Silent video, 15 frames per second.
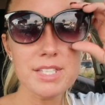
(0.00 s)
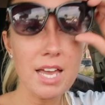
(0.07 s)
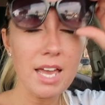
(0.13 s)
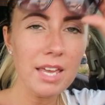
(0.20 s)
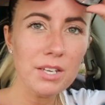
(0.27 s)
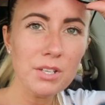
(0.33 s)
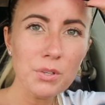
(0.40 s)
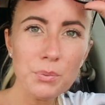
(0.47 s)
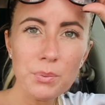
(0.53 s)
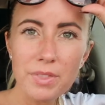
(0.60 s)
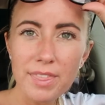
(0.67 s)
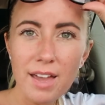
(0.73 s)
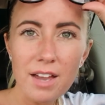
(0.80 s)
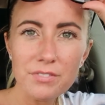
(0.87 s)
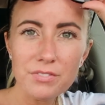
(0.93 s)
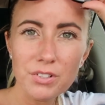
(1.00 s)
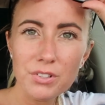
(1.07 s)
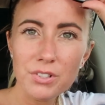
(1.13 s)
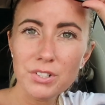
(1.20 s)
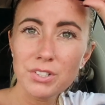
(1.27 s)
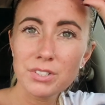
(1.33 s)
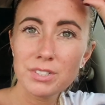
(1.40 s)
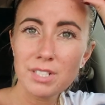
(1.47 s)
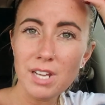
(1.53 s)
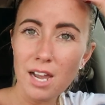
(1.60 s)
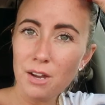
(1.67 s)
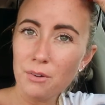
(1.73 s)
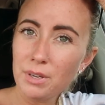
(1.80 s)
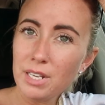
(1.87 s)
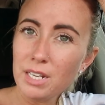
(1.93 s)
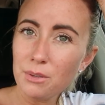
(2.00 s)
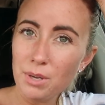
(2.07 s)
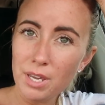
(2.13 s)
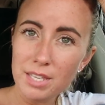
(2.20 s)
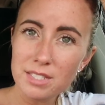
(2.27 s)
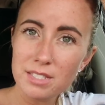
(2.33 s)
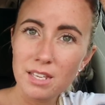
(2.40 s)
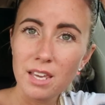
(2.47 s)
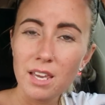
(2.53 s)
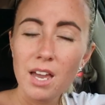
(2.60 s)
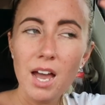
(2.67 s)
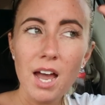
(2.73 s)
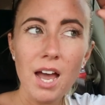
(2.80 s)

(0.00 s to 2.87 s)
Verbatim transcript: done with that for now anyways. I